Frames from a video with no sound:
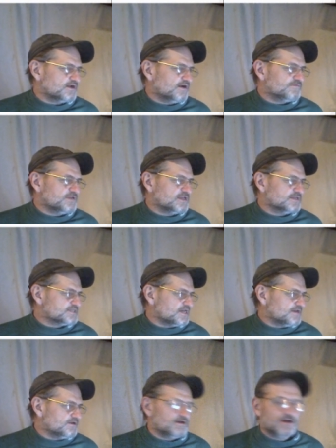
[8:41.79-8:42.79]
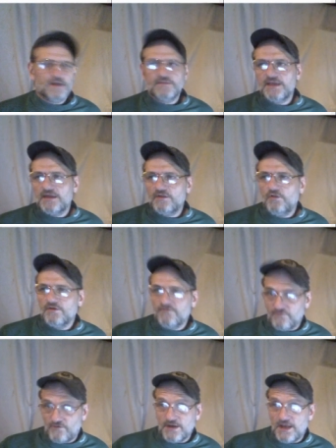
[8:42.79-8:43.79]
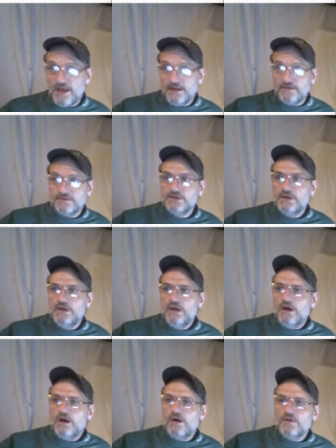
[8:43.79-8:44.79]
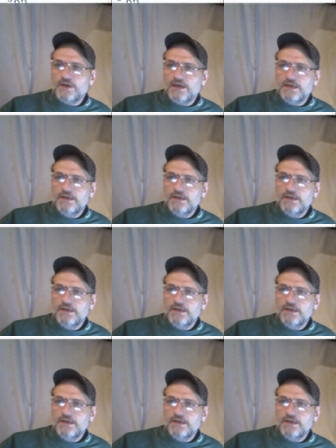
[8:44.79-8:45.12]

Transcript: of the antenna and the analog front end. Okay.